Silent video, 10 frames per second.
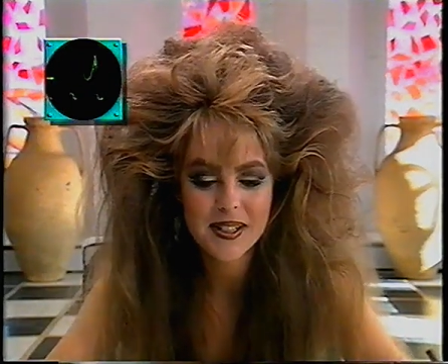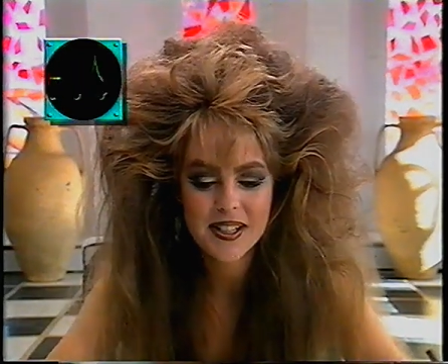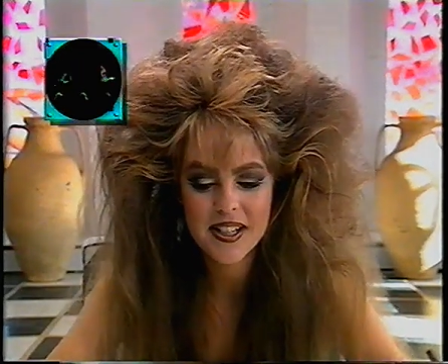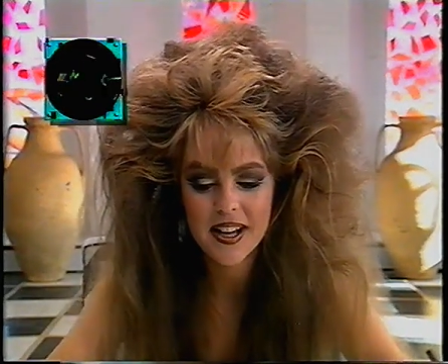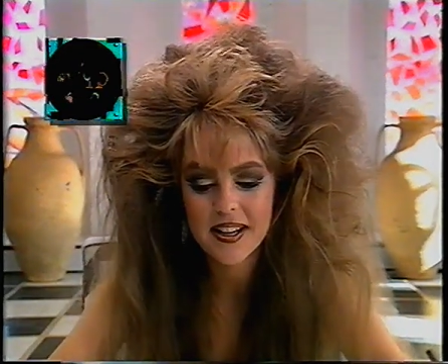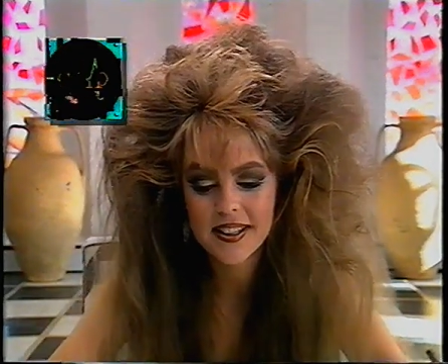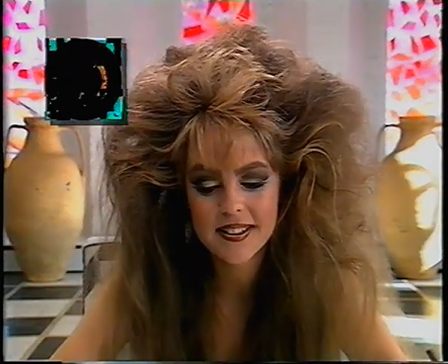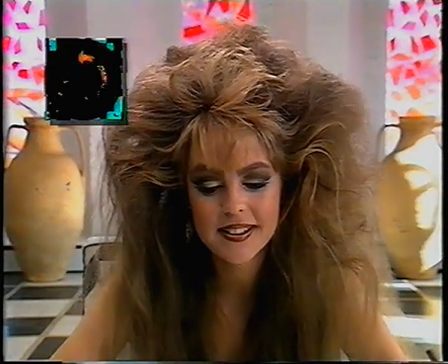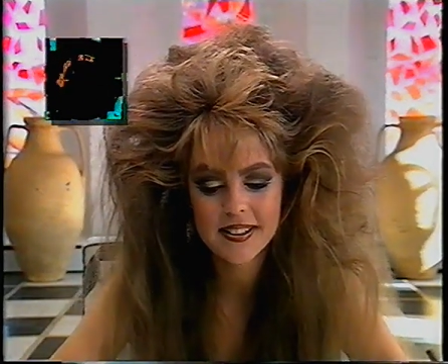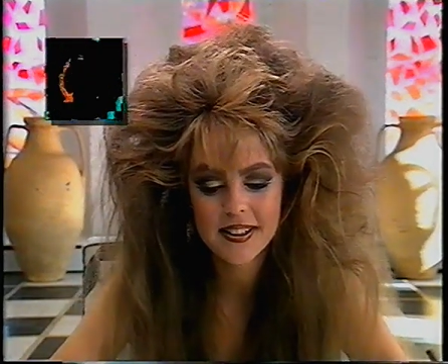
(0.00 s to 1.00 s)
but
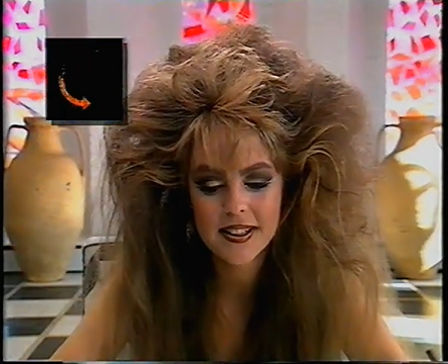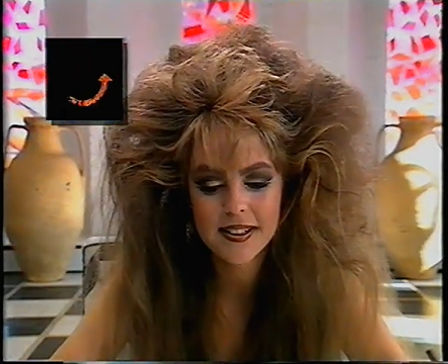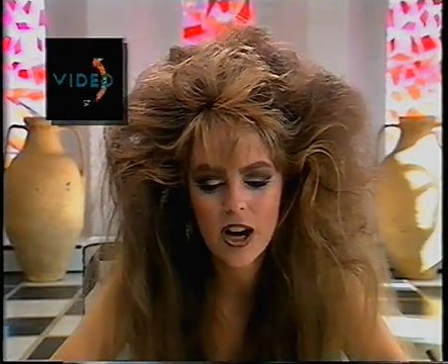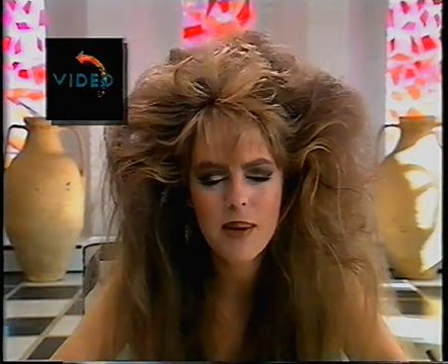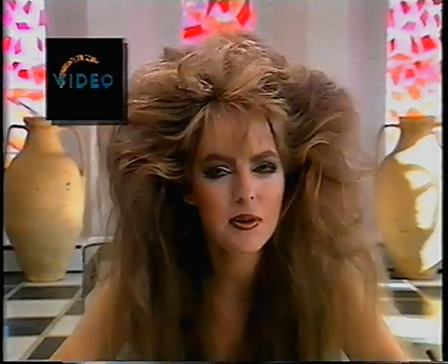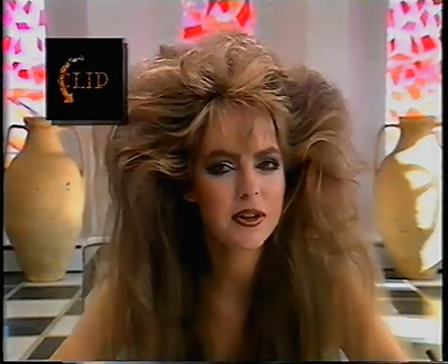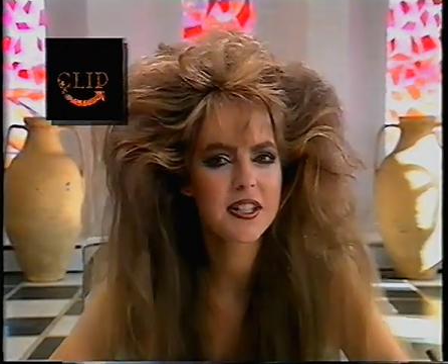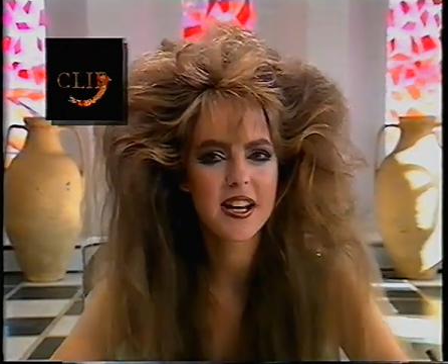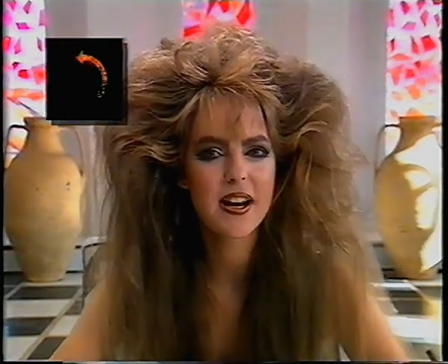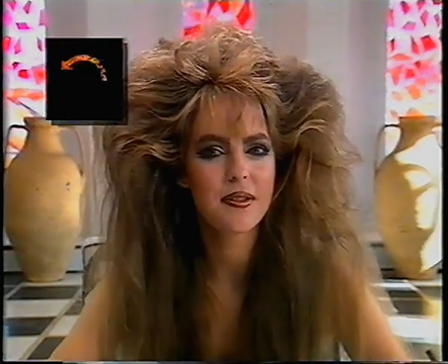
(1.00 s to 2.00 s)
I'm
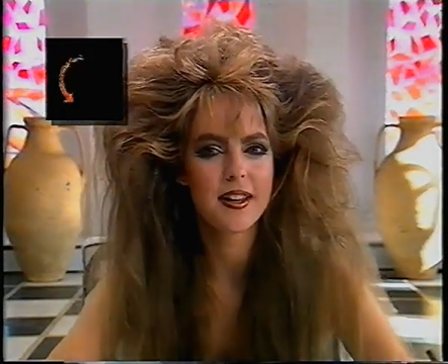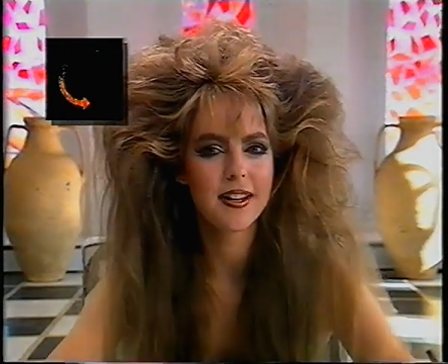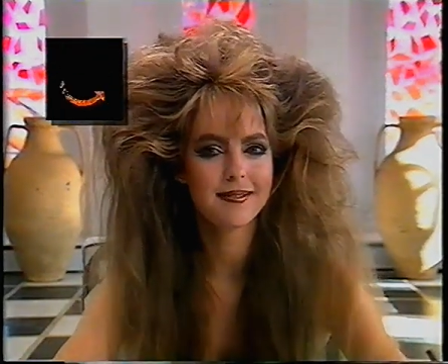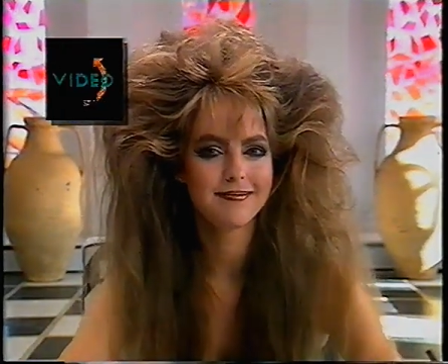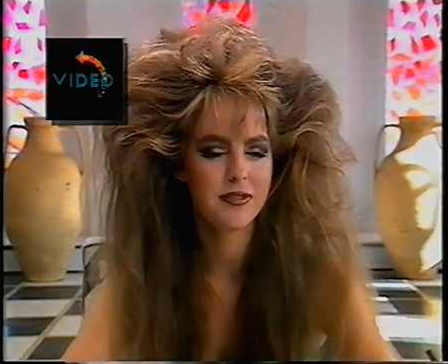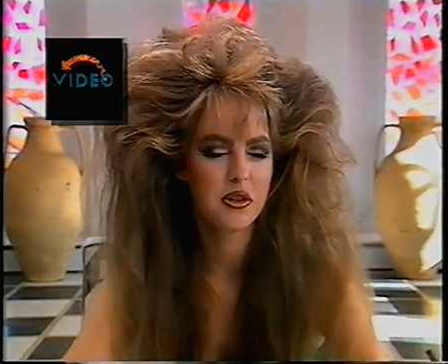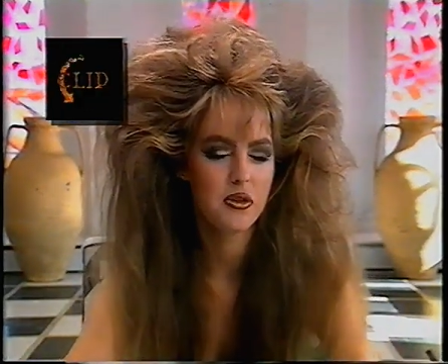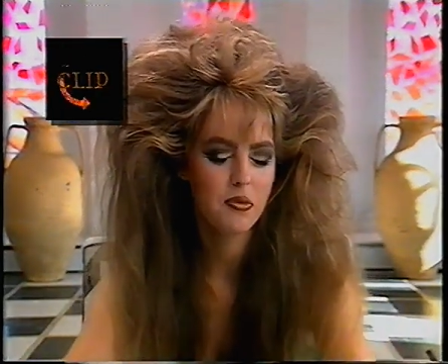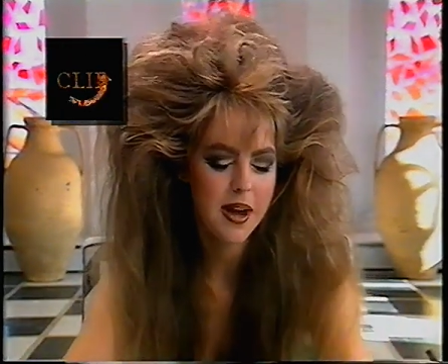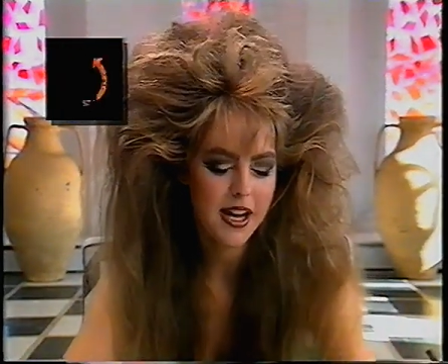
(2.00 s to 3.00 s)
not going to say anything.
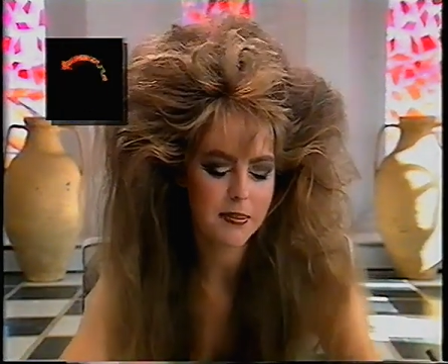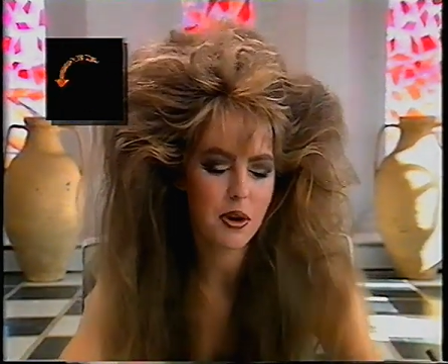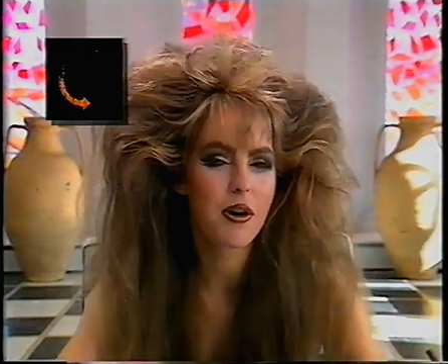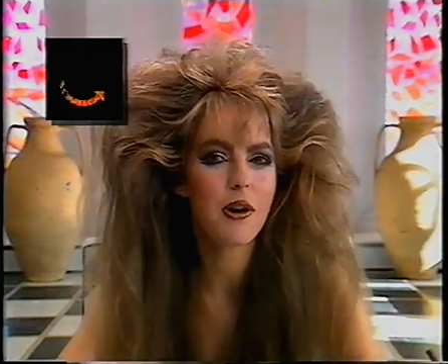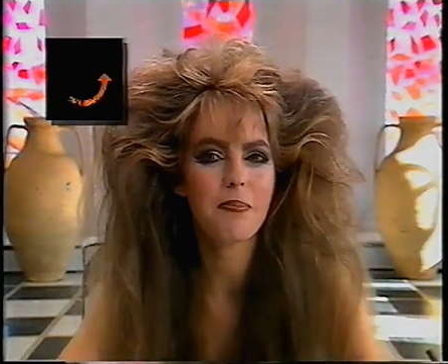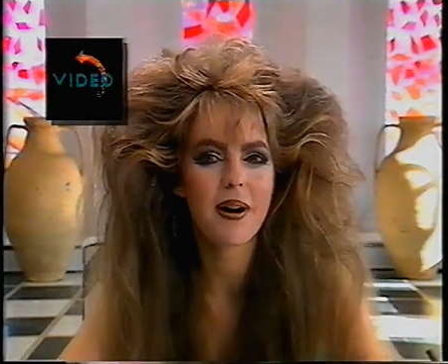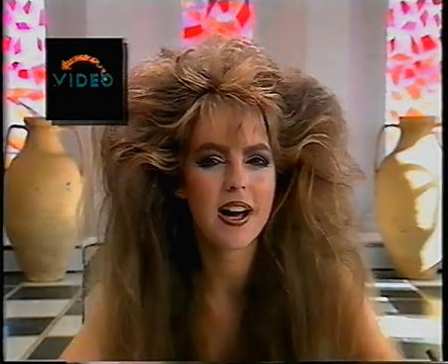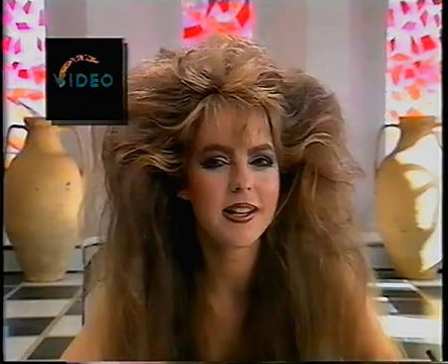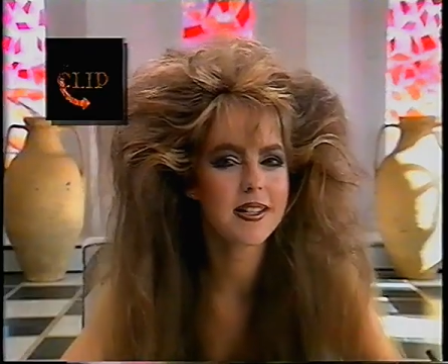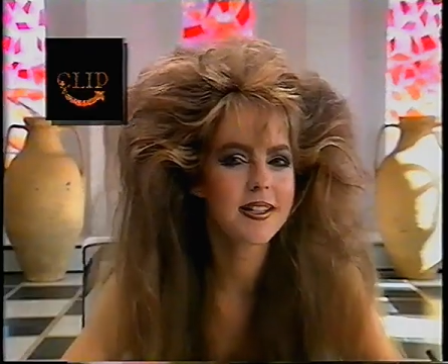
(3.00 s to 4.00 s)
You can all make up your
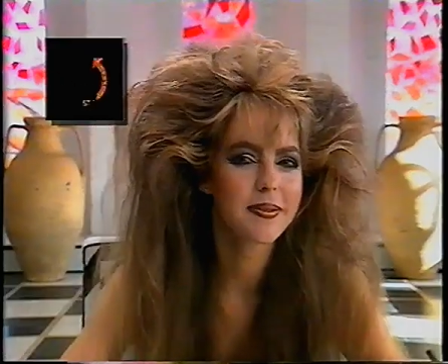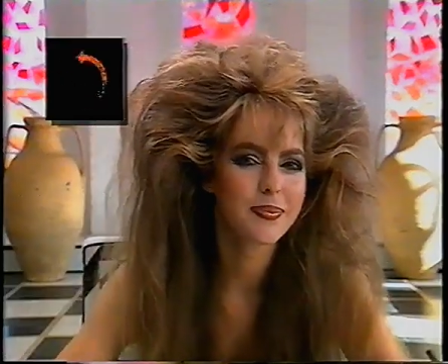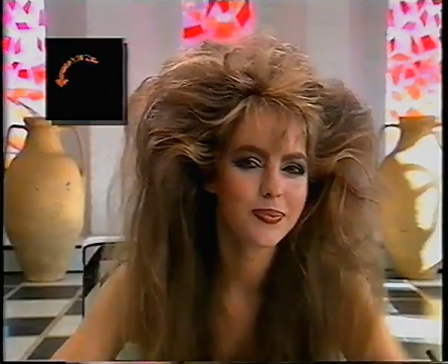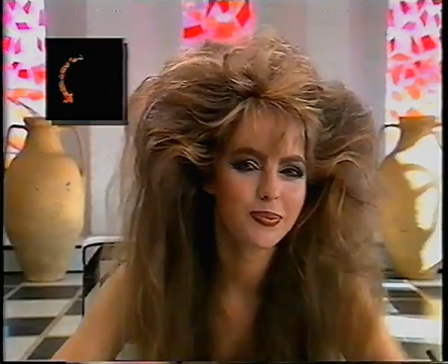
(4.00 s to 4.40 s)
own minds.